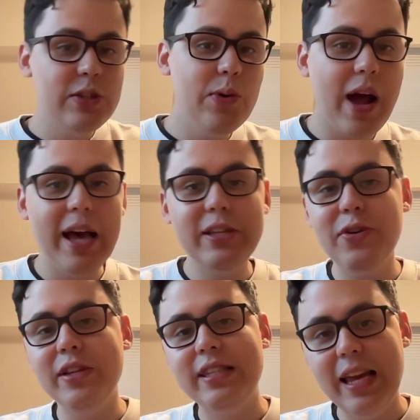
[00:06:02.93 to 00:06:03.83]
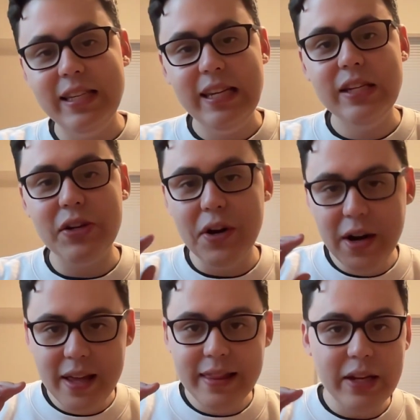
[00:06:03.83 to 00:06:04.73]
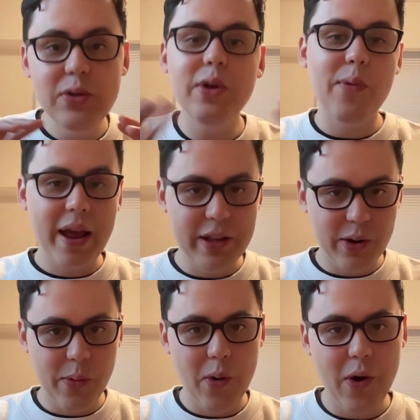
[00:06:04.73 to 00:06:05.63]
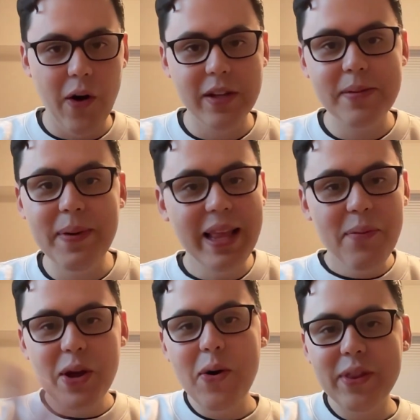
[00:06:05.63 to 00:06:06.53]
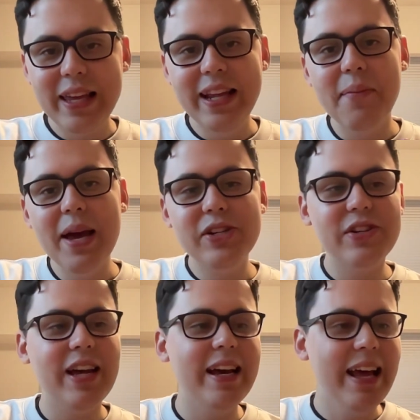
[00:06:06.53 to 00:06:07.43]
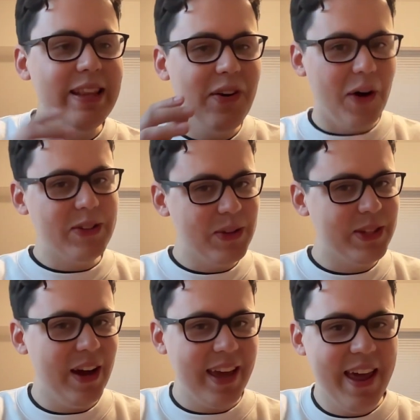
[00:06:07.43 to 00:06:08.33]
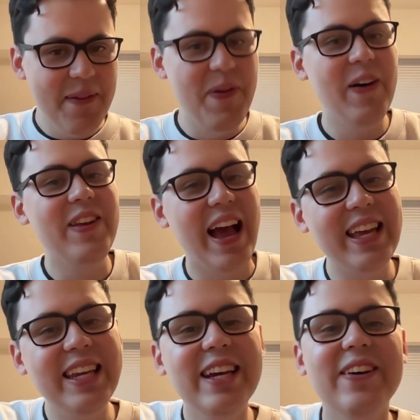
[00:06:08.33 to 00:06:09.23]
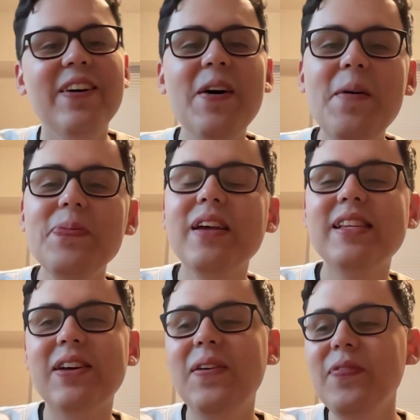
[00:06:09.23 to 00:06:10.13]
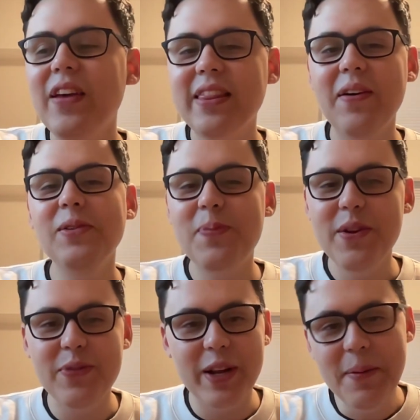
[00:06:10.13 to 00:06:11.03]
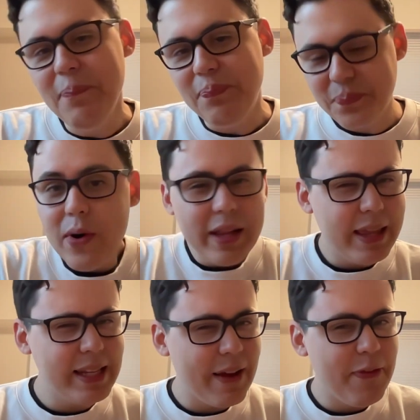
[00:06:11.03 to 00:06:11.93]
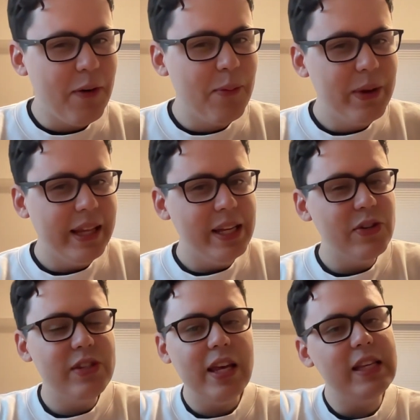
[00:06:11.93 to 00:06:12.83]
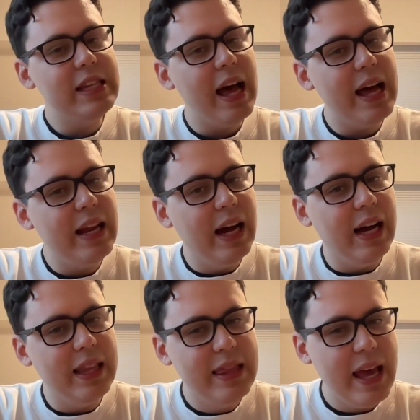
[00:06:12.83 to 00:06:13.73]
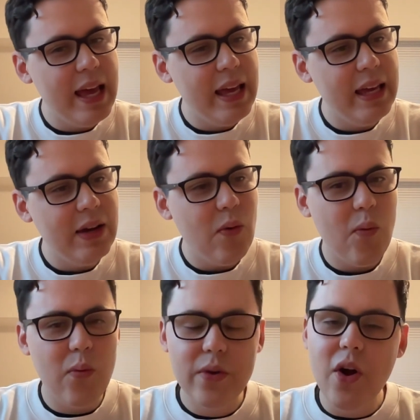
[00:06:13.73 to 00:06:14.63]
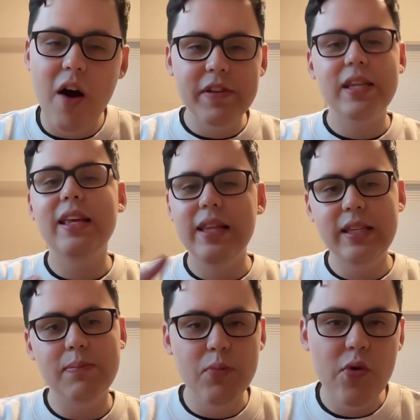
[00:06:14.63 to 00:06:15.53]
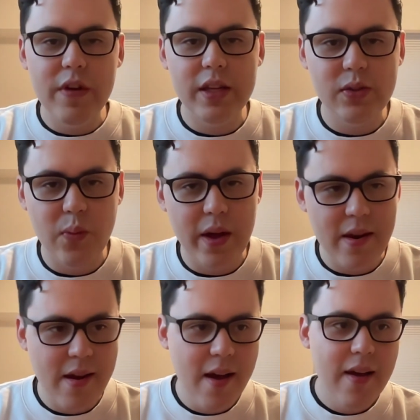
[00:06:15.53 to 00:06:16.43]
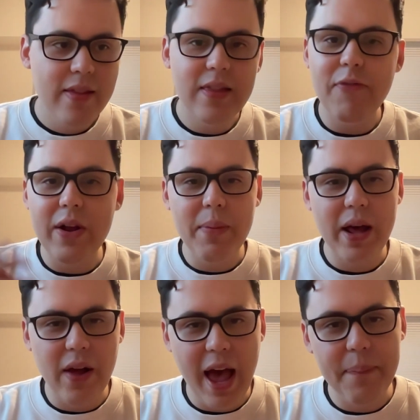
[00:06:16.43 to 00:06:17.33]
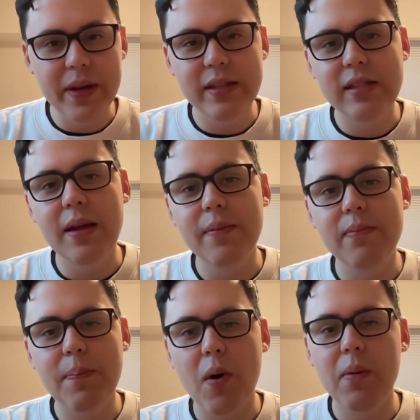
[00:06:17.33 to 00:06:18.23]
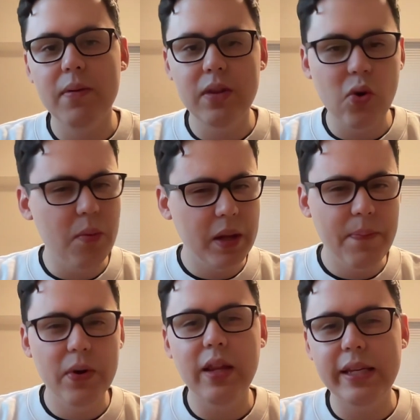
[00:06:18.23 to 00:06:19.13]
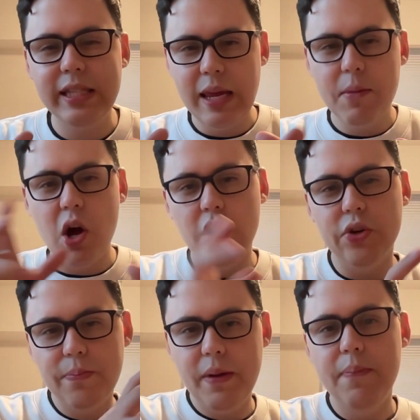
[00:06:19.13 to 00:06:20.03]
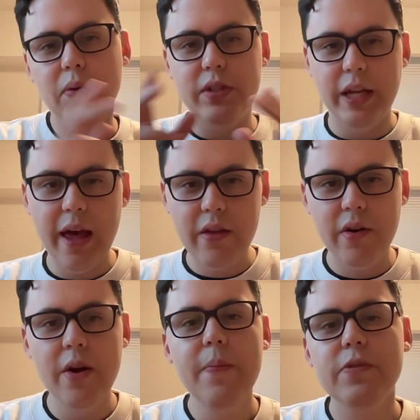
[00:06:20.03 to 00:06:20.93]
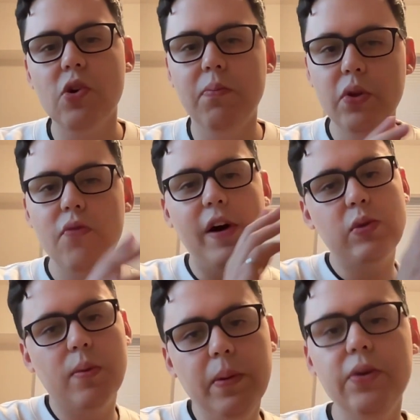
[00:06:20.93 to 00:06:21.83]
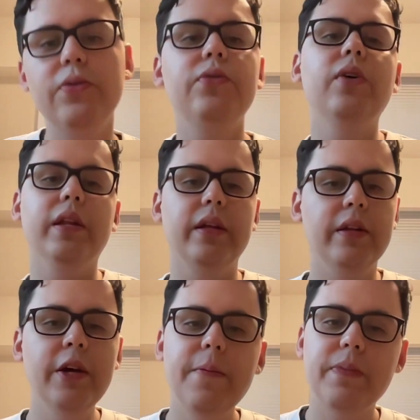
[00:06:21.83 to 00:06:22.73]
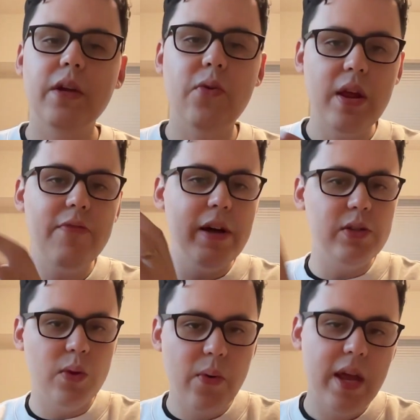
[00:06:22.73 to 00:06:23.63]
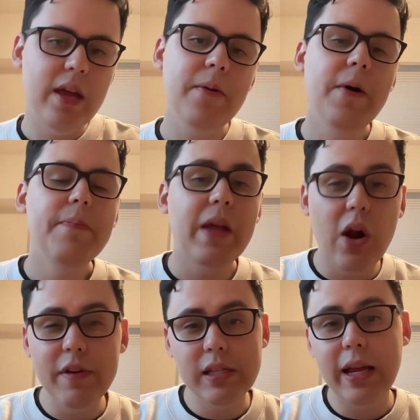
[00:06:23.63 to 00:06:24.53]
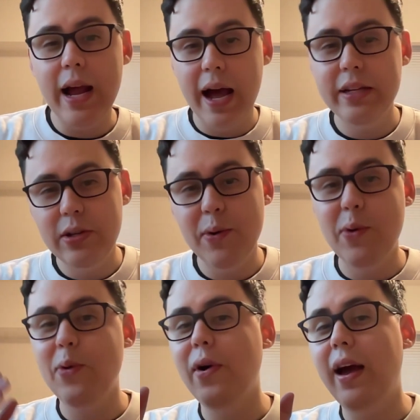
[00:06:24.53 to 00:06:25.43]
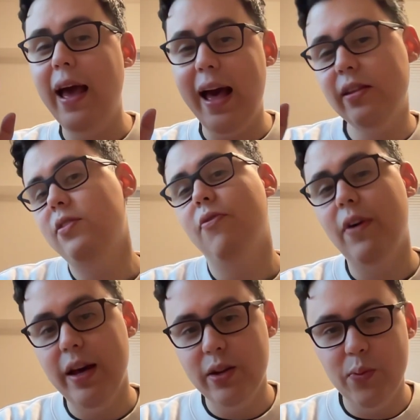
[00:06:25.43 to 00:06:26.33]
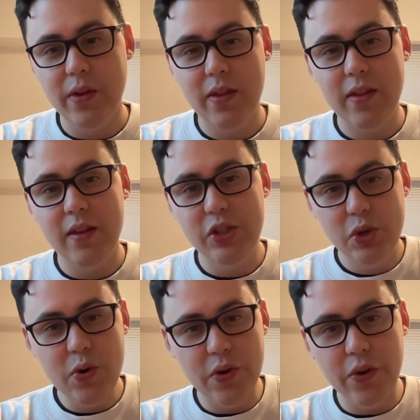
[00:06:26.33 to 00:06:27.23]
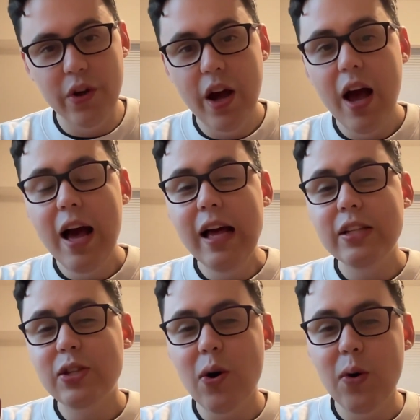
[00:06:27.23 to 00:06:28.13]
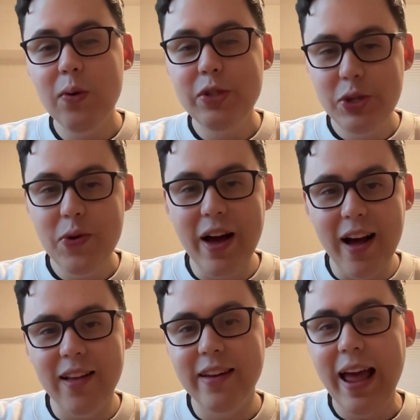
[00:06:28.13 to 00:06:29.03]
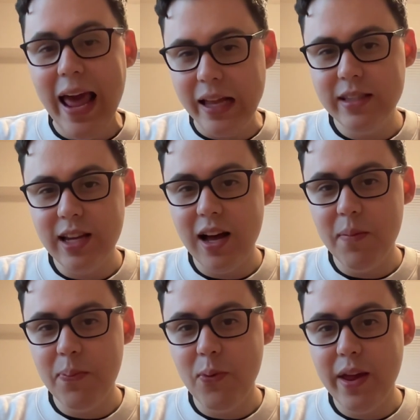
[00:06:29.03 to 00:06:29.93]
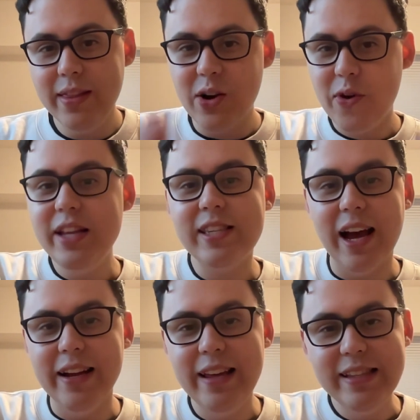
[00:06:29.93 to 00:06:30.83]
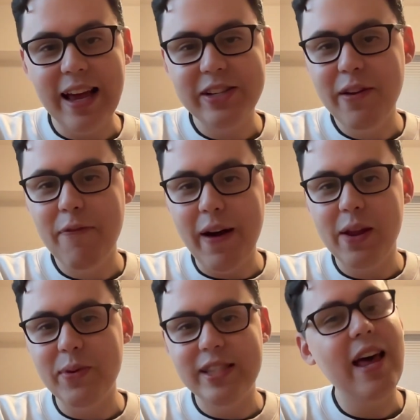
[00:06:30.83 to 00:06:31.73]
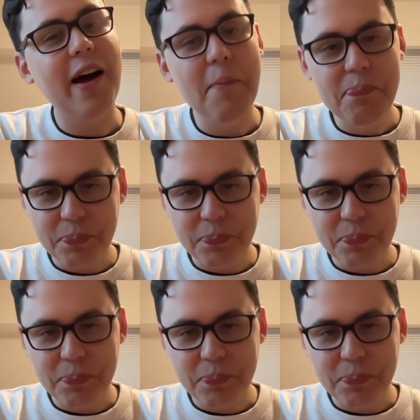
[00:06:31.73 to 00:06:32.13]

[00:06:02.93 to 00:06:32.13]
Tsukaiser and Stay Caesar, they do their regular roll calls. But then we go to the Kiramager side, and they're also talking about yakiniku. So that was pretty funny. One of the things I found really interesting is that obviously in these movies, when the final battle happens, they probably normally put like same colored people together. So blue fights with blue, and then green fights with green. And obviously Kaito has to fight with Juru. So Judan ends up in the green side. He's actually fighting with Senna.